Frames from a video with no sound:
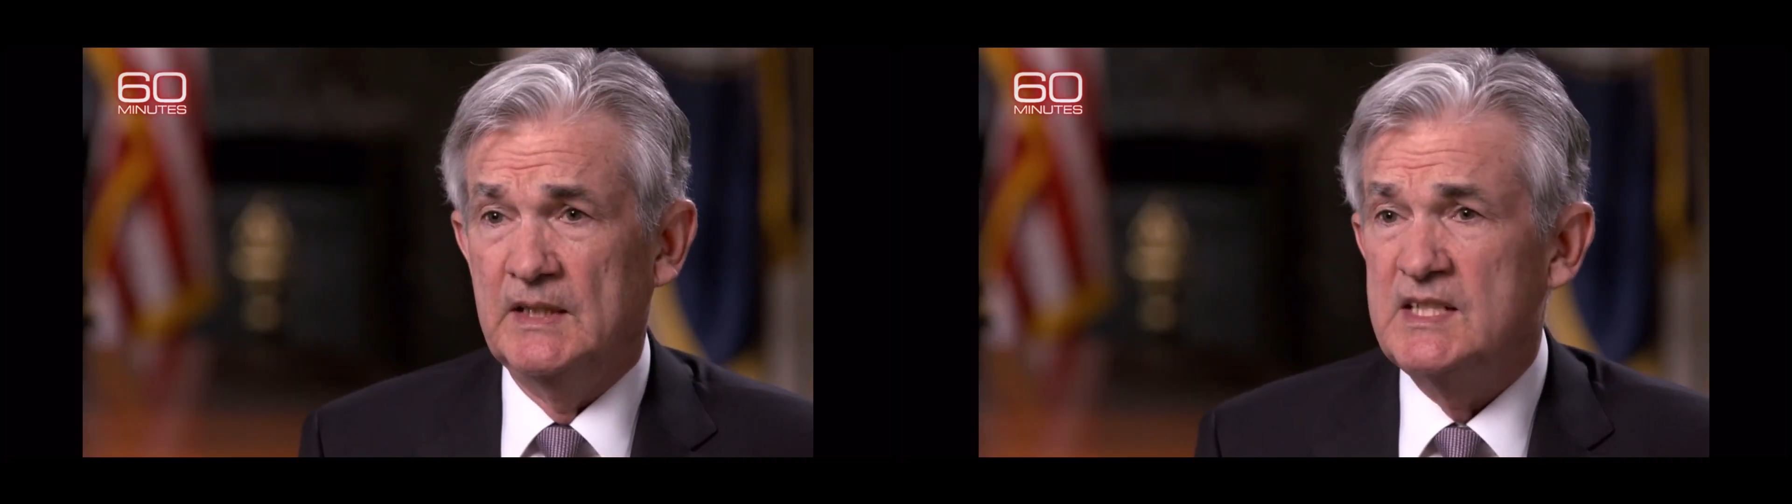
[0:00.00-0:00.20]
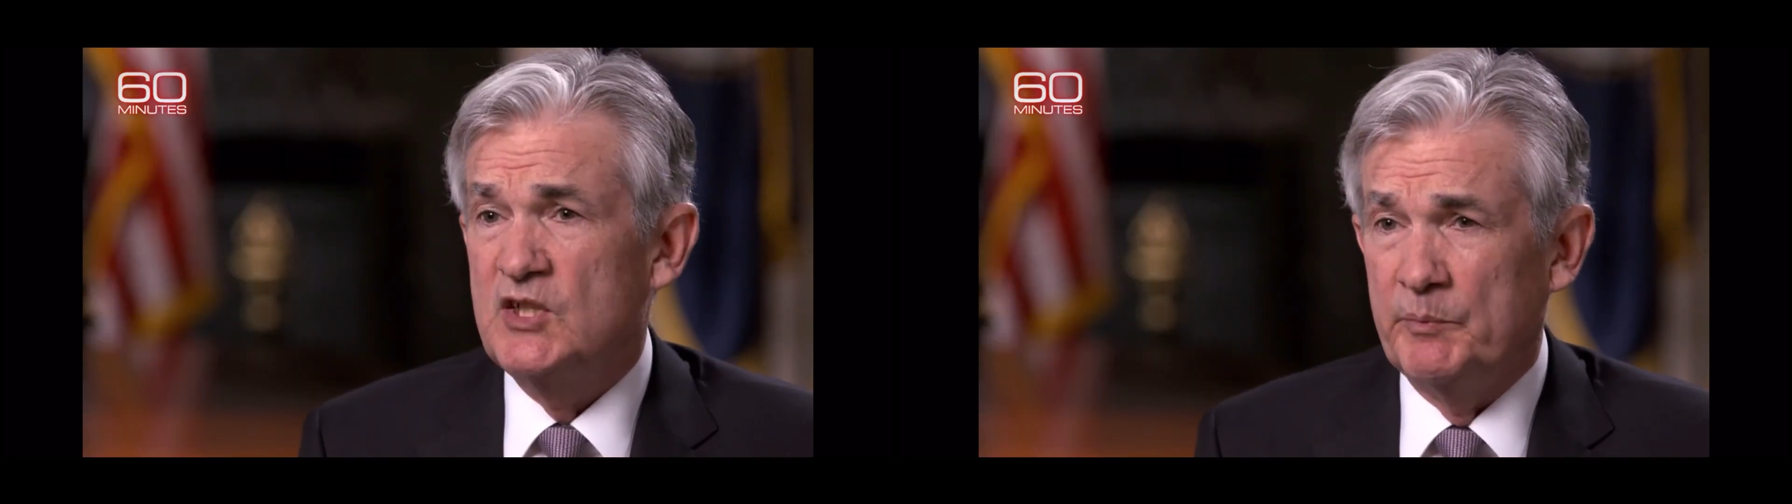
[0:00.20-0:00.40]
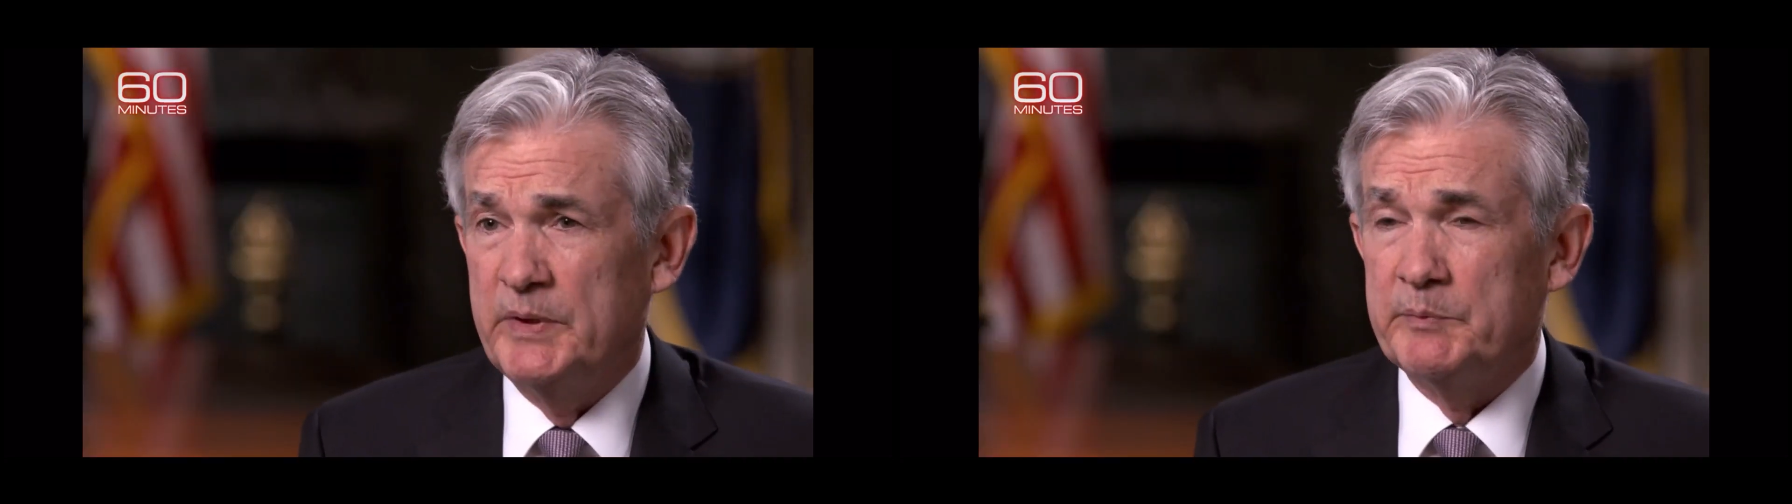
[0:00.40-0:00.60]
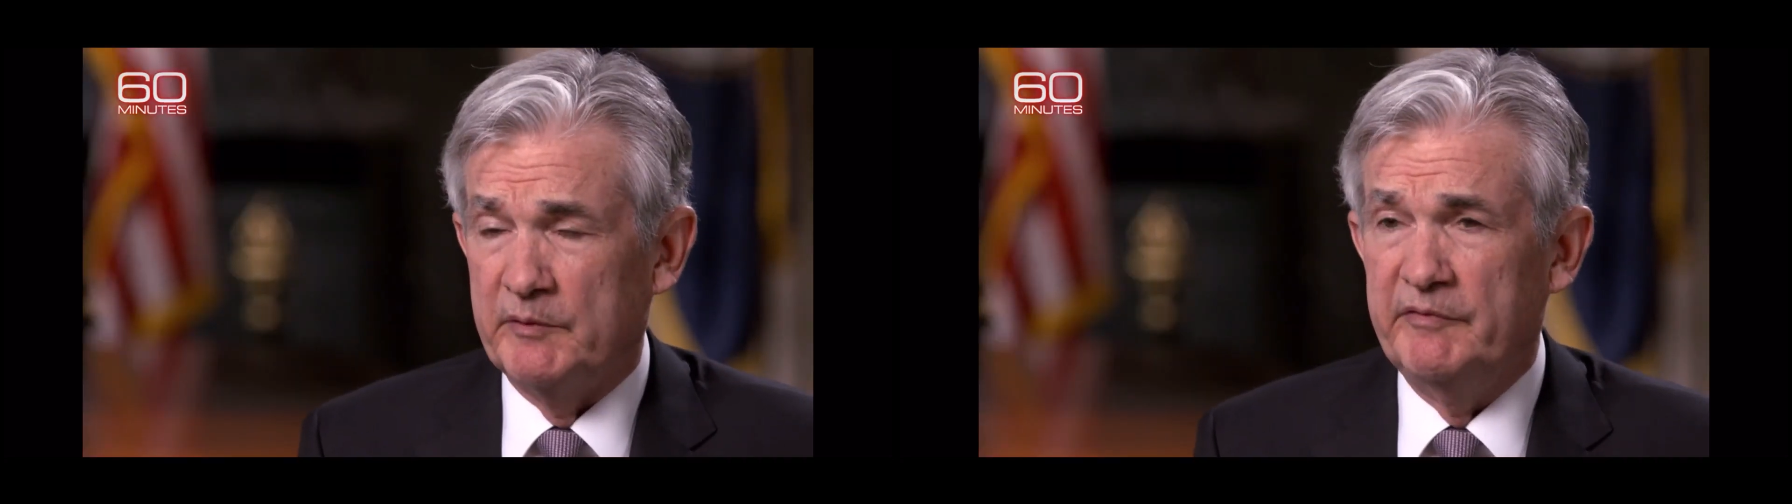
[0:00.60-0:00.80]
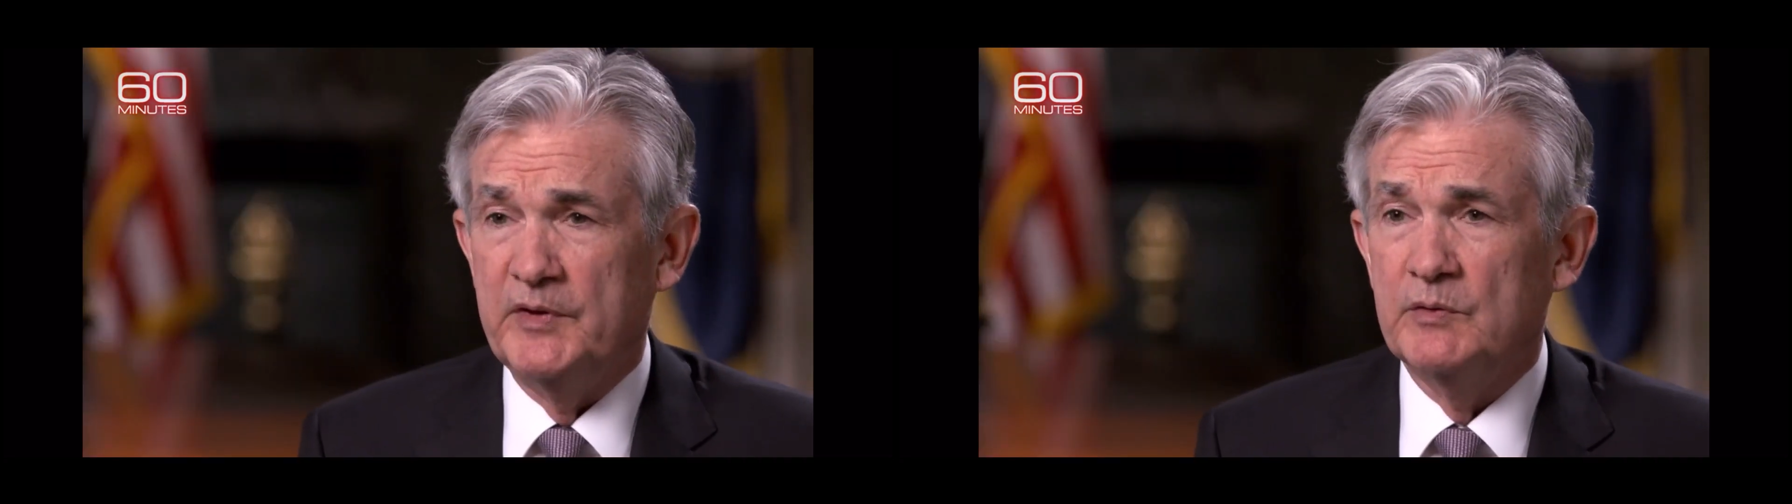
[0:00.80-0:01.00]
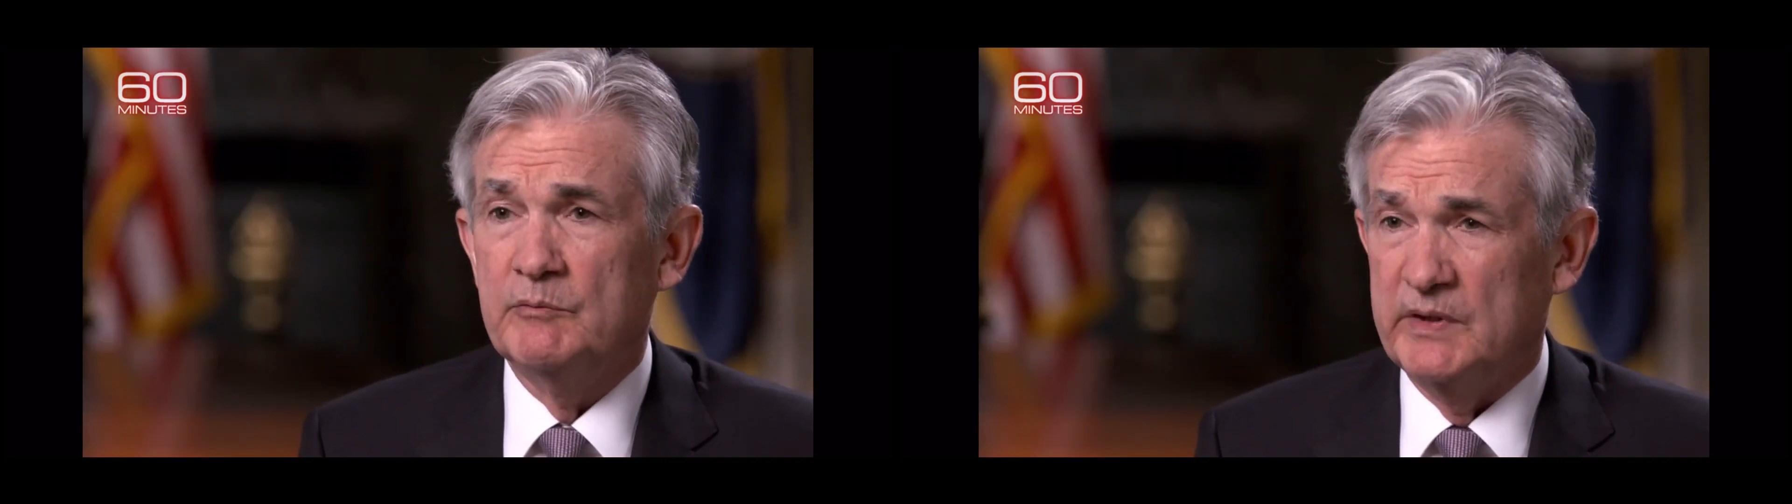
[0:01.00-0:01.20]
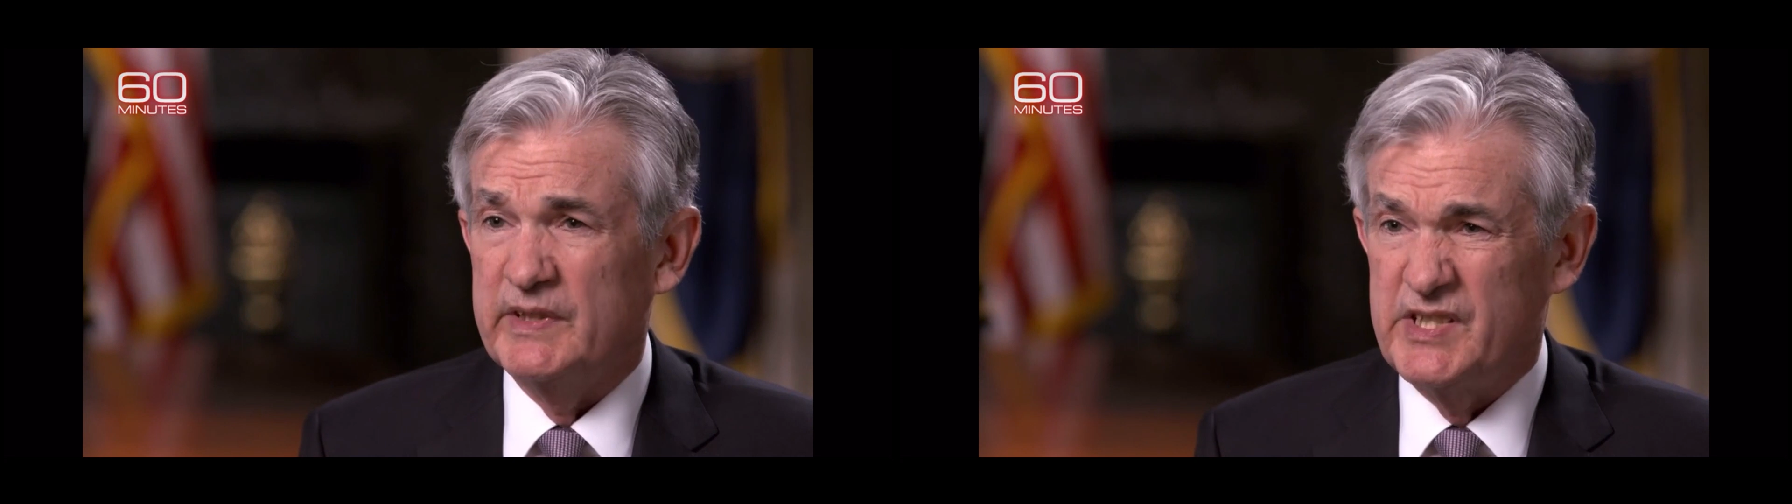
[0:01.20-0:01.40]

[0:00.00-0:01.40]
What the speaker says: until people feel really